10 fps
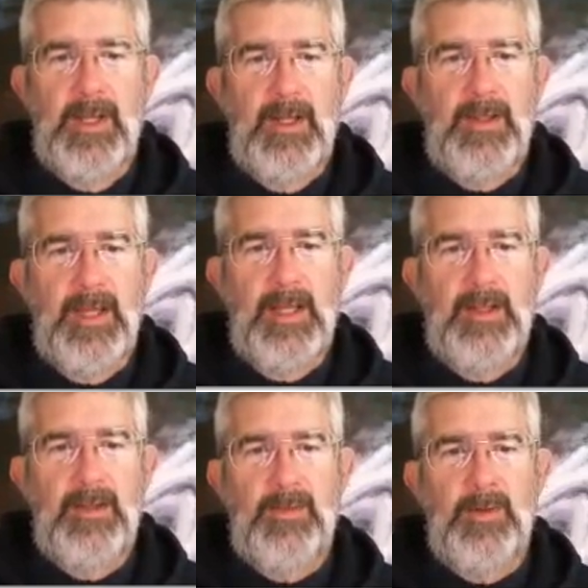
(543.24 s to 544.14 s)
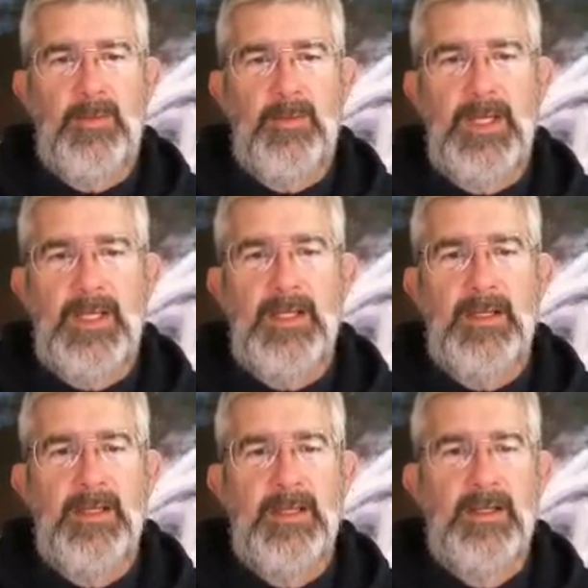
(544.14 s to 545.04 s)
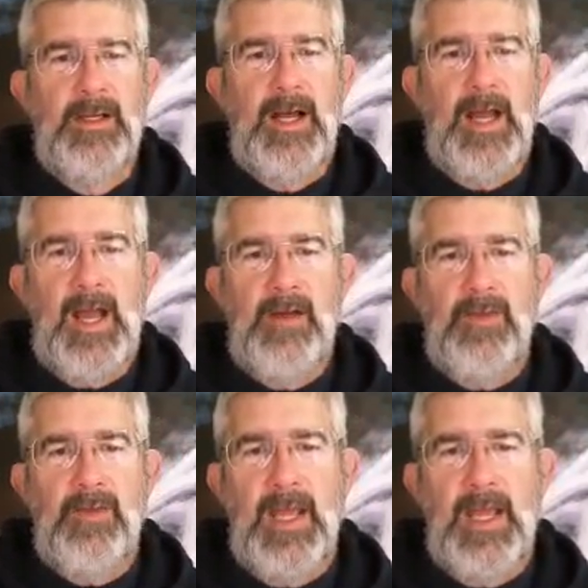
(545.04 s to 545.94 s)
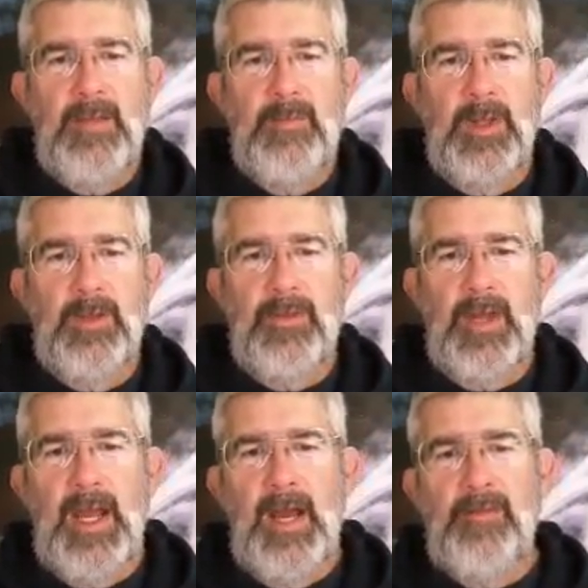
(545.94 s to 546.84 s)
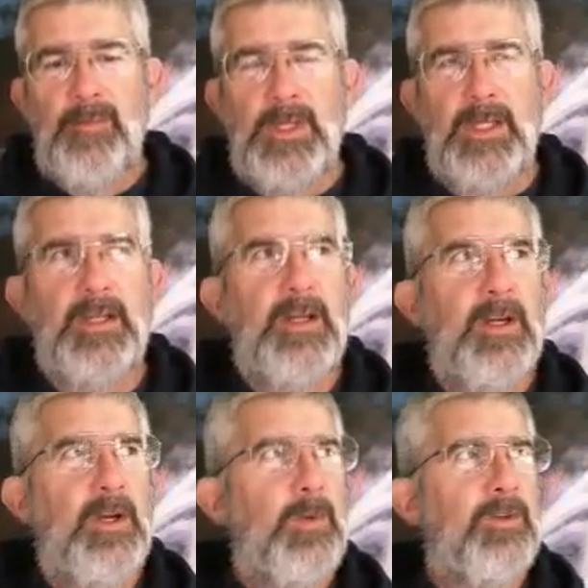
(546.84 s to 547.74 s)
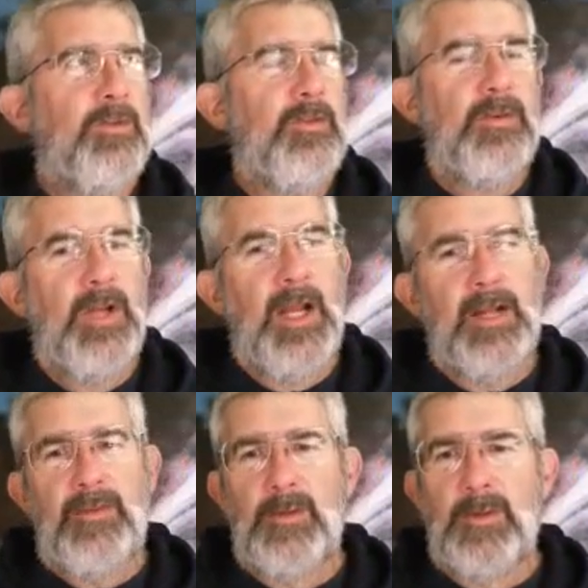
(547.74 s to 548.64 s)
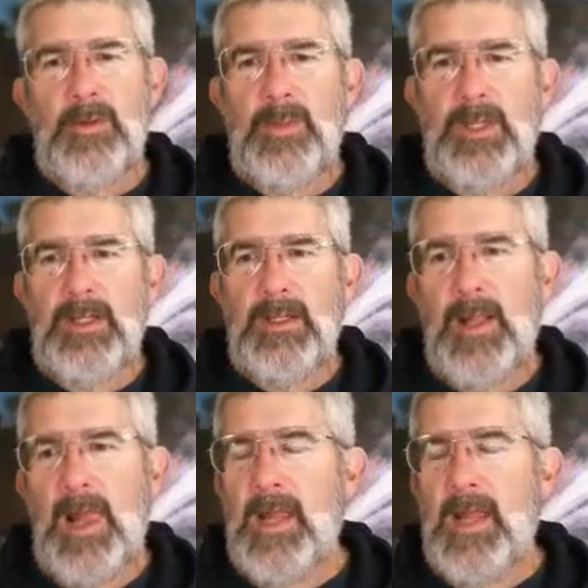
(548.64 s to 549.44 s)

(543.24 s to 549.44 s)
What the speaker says: then this would be a half A plus a half B, which actually would be